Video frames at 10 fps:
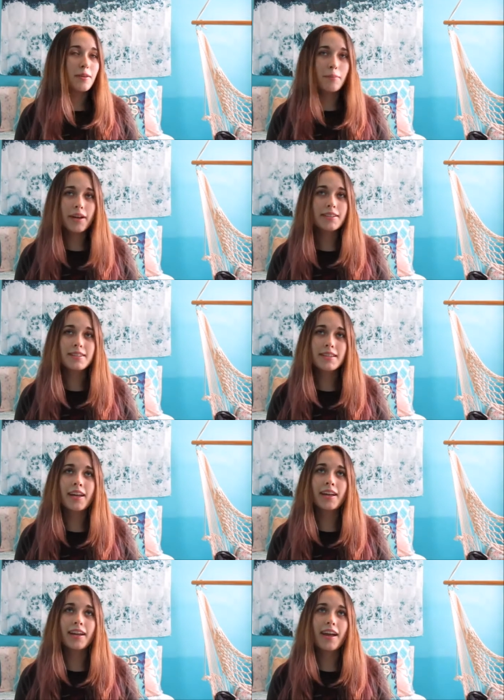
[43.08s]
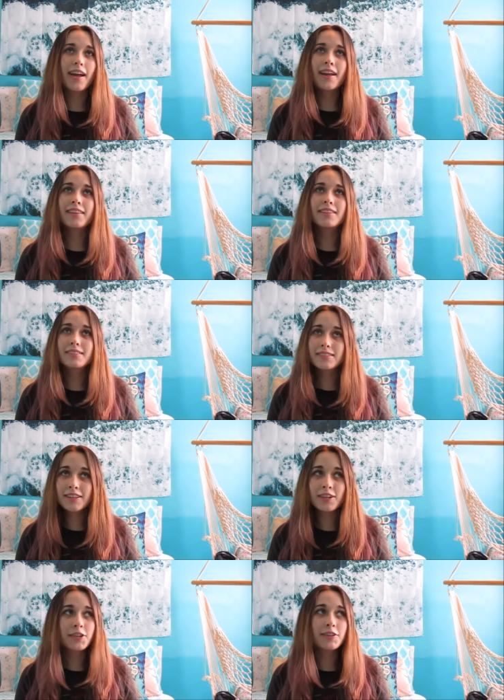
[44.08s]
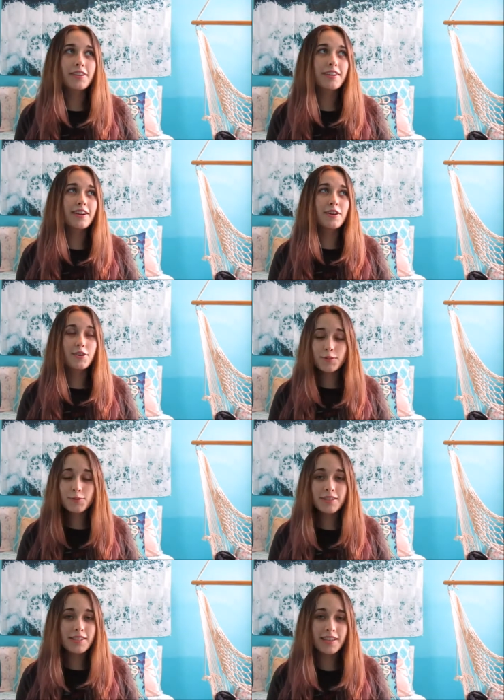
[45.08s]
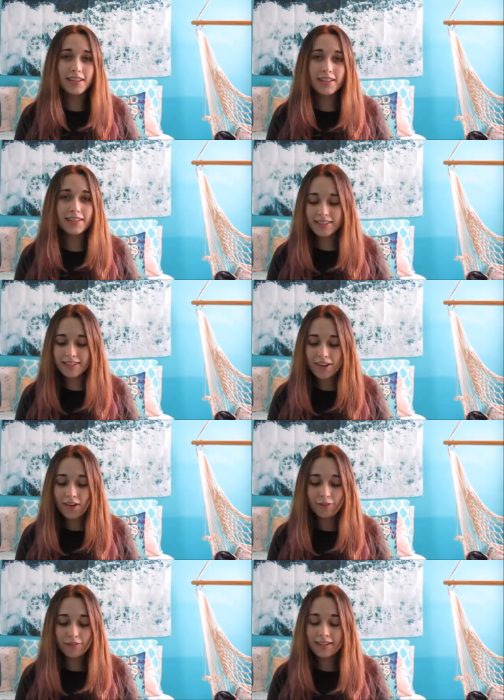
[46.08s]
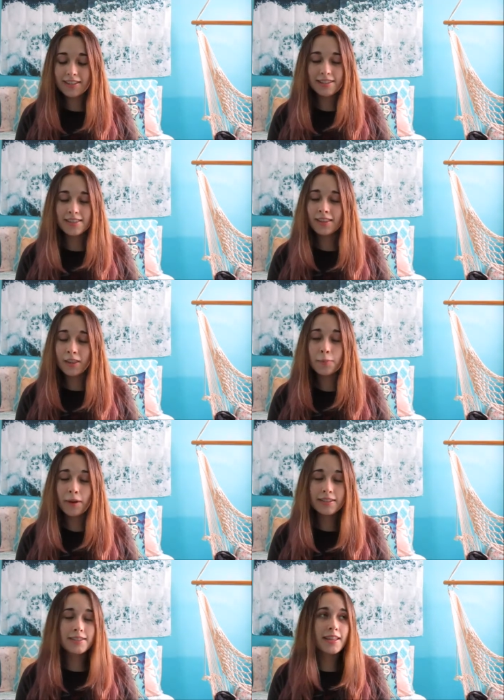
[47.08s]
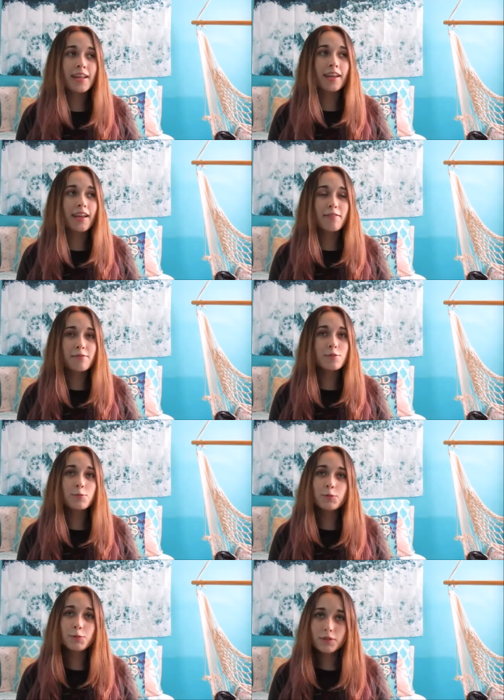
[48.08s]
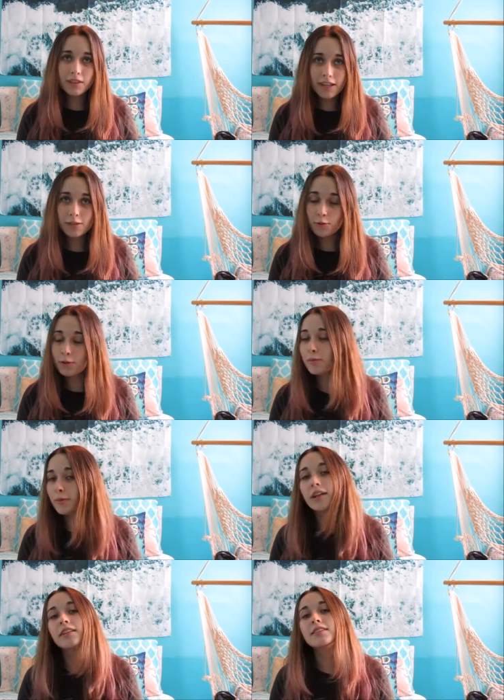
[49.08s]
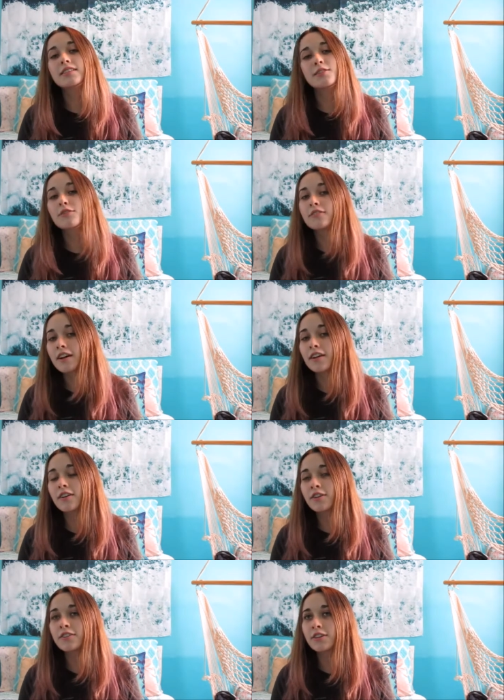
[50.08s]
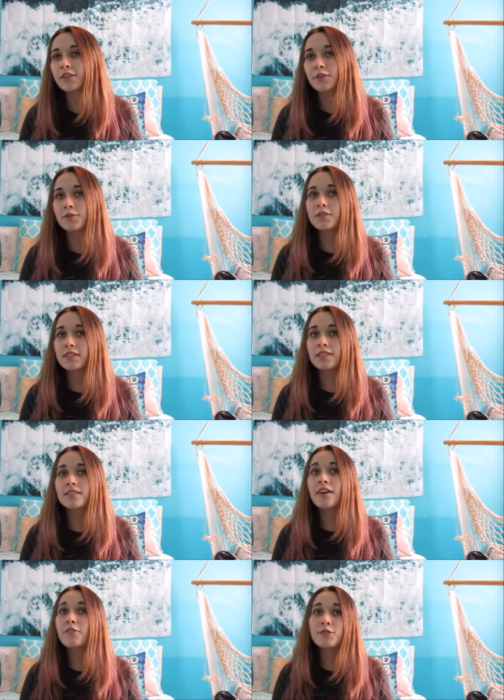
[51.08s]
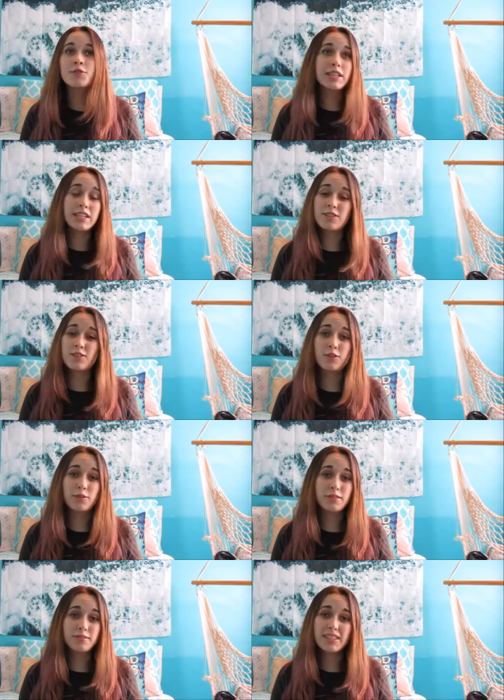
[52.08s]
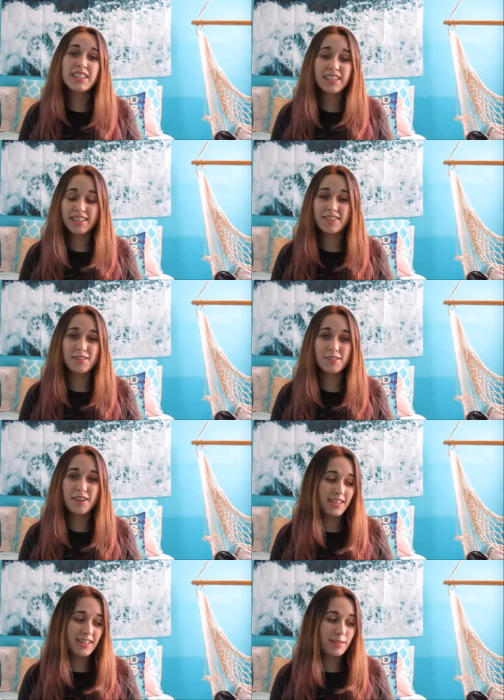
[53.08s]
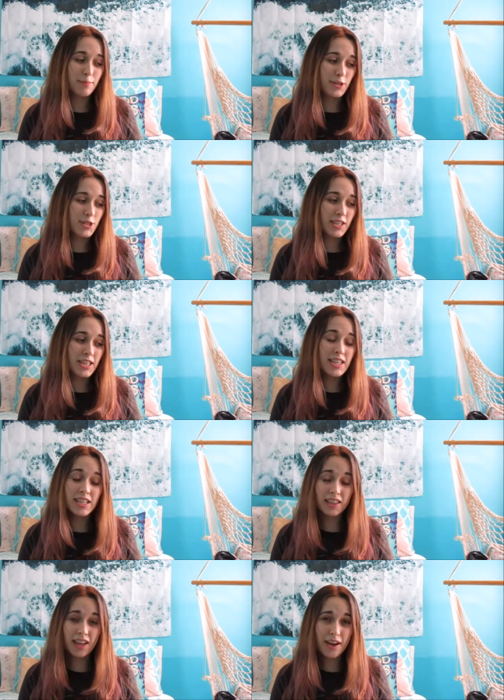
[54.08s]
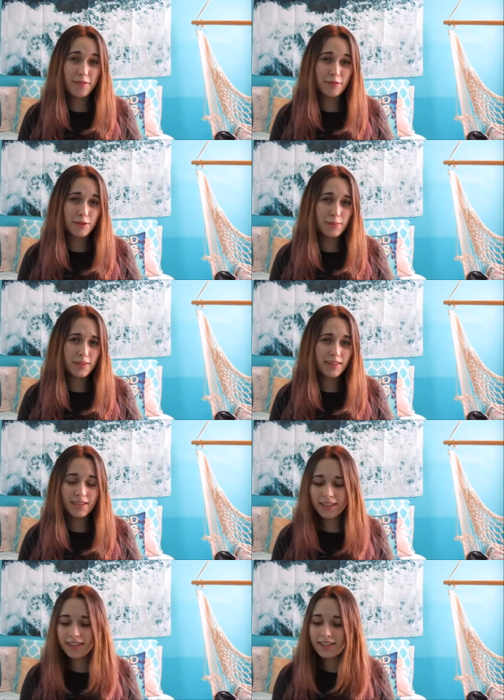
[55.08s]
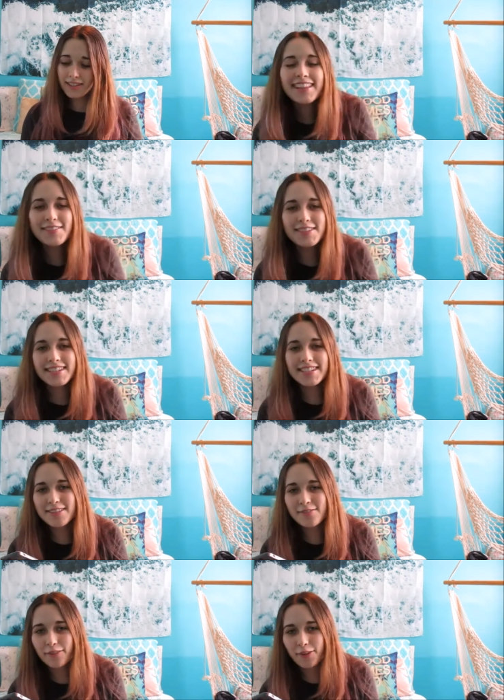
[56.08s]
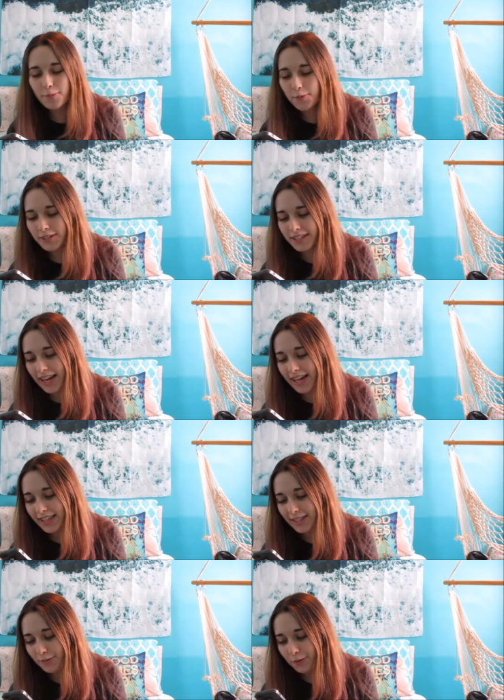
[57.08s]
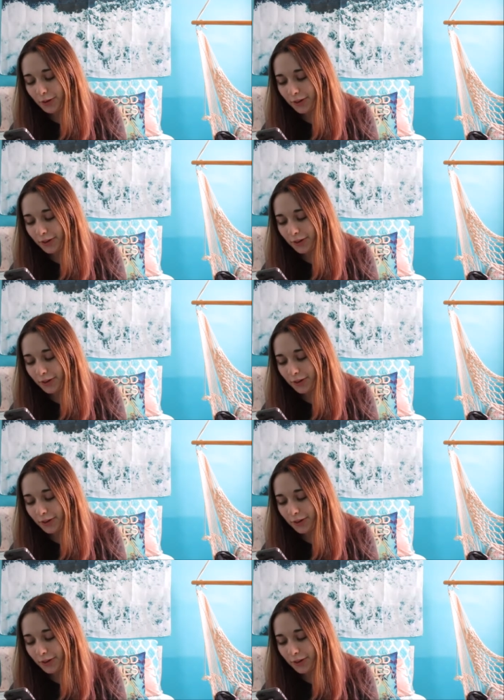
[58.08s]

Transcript: the best thing and their acoustic stuff is the best thing. If you like 21 Pilots and you you have not heard their acoustic stuff, you need to. You need to. Especially in the live room, I think it is. Let me just confirm or deny this for